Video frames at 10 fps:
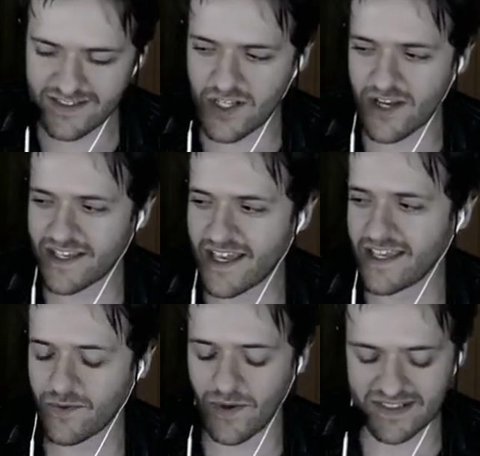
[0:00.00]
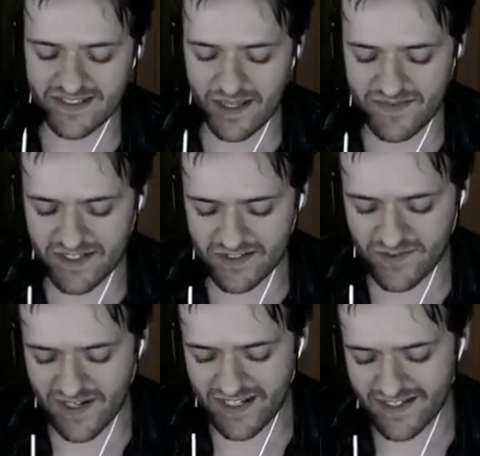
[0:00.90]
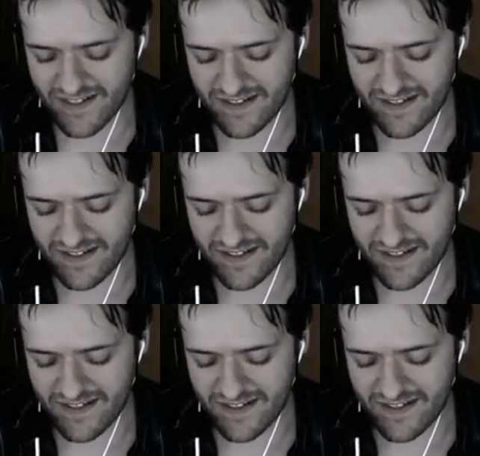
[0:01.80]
So, yeah, you want something to drink?